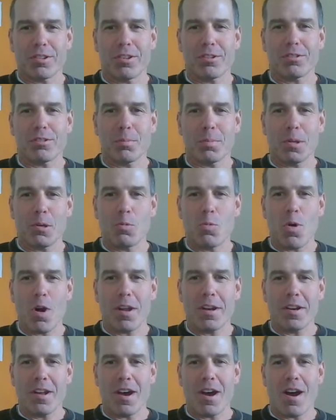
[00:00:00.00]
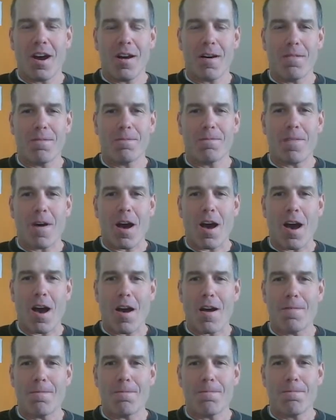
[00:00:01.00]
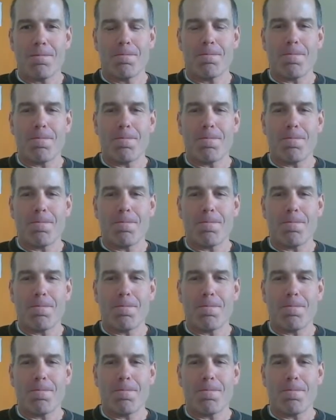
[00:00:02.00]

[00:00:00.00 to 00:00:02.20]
This will be one of 5